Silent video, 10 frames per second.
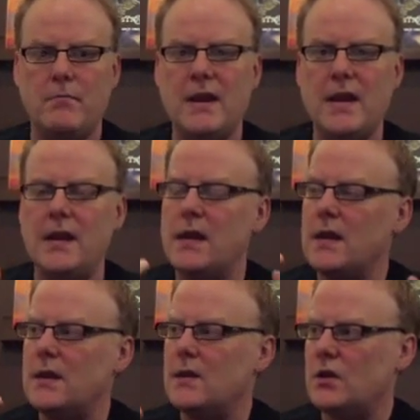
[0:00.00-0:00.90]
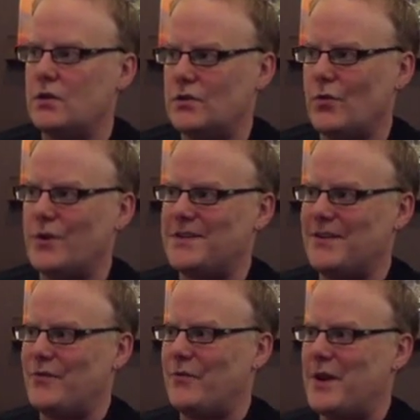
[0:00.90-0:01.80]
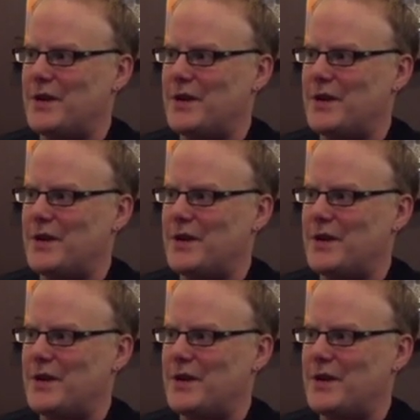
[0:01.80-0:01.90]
meaty sorts of